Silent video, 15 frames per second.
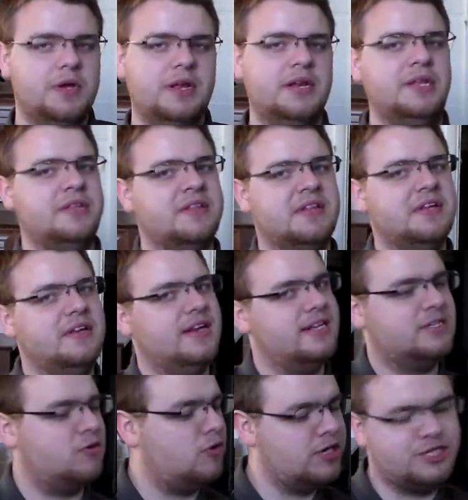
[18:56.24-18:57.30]
anything that you
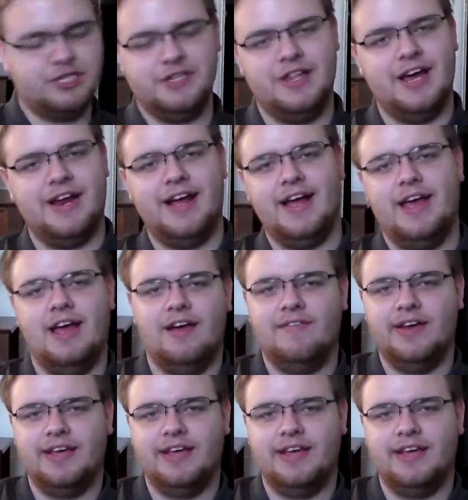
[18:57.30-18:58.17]
guys question that I have,